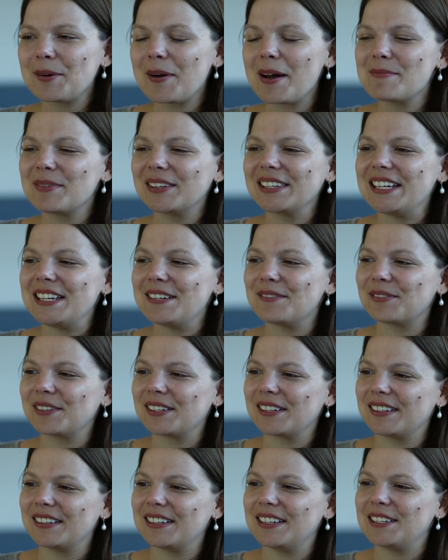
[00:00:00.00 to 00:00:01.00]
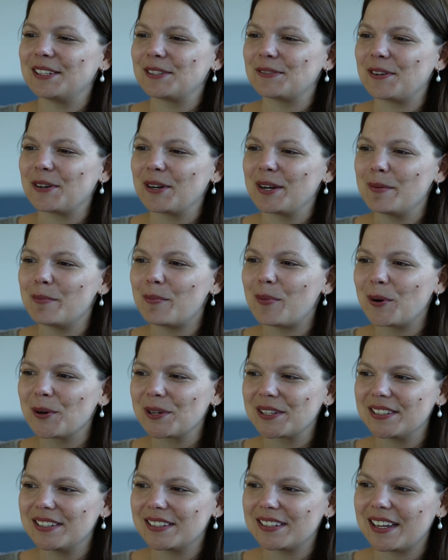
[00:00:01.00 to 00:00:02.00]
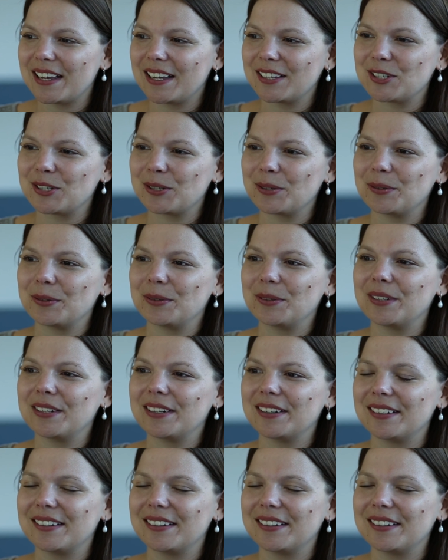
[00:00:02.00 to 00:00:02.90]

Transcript: I believe it is very important that you